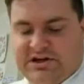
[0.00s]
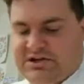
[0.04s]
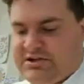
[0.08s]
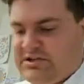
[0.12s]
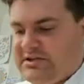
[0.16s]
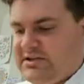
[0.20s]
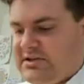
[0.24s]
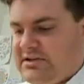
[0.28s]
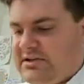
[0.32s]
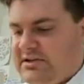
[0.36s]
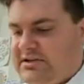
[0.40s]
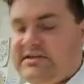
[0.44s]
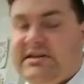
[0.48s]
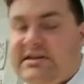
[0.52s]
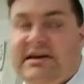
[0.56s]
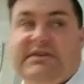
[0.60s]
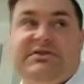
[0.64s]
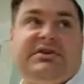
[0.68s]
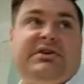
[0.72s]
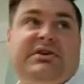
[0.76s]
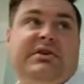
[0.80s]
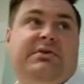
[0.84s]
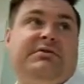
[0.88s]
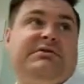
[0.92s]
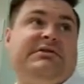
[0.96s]
this into sines
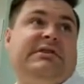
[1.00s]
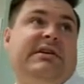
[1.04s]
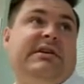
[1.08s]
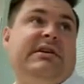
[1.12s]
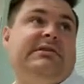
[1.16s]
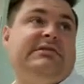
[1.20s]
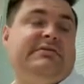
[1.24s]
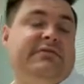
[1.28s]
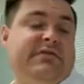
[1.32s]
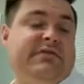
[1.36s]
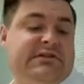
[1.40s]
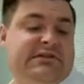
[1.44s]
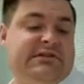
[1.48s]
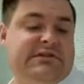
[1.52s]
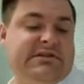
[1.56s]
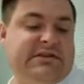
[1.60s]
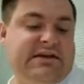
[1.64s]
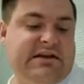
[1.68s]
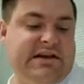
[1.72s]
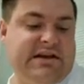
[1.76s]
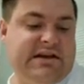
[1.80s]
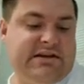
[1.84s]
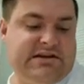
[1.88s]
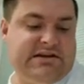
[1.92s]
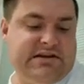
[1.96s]
and cosines for the
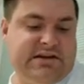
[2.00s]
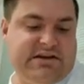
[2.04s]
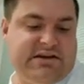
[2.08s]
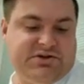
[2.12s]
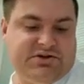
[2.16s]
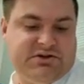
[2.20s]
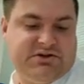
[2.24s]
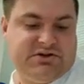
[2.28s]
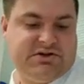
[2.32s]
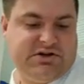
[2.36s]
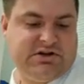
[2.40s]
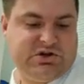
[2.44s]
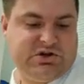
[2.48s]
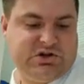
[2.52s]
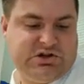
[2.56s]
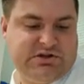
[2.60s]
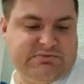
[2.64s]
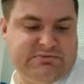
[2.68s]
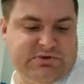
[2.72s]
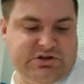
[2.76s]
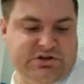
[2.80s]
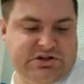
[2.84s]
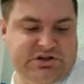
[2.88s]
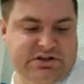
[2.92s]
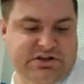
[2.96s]
secant, tangent. It's just
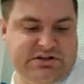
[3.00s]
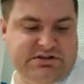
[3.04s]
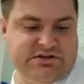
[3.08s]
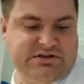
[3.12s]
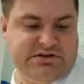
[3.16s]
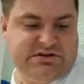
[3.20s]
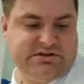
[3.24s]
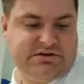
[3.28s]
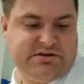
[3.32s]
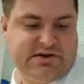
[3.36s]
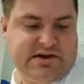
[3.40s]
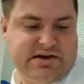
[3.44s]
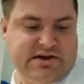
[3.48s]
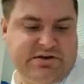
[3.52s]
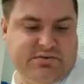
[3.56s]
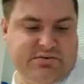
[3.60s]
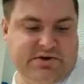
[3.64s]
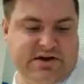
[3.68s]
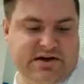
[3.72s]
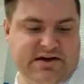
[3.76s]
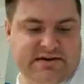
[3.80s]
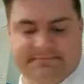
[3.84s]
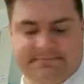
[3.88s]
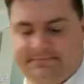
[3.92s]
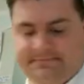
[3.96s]
much easier that
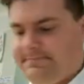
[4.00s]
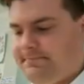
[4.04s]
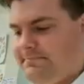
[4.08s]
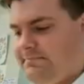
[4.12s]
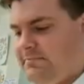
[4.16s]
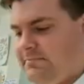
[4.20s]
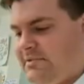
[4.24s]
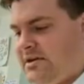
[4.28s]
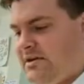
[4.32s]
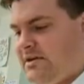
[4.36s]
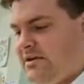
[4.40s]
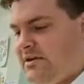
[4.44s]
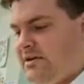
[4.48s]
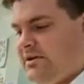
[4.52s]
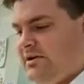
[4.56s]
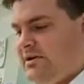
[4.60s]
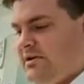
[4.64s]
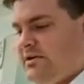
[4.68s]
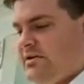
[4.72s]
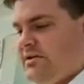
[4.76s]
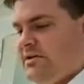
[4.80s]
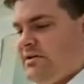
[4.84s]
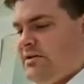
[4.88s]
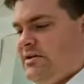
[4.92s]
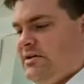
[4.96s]
way.
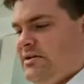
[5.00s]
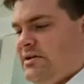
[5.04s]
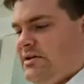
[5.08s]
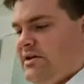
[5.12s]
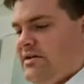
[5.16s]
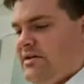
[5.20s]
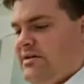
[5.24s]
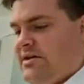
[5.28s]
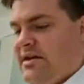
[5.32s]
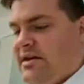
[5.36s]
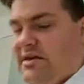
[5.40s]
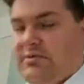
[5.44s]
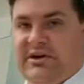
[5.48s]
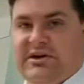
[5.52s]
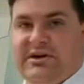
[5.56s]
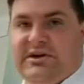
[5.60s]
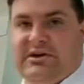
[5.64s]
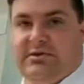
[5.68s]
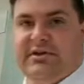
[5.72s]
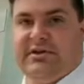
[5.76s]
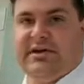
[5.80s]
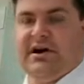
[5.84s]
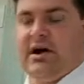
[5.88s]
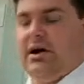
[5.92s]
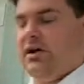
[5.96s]
And then we
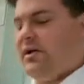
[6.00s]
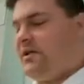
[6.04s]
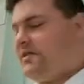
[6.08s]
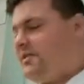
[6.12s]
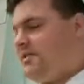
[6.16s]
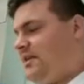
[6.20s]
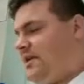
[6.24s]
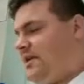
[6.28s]
deal with r at the